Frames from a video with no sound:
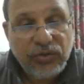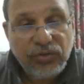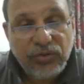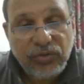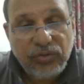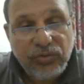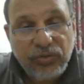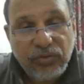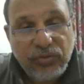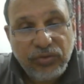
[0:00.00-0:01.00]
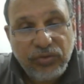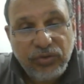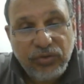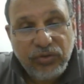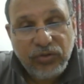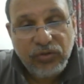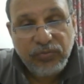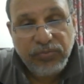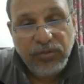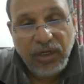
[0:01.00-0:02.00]
to 2
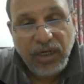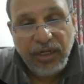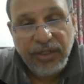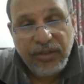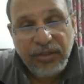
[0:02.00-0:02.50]
pi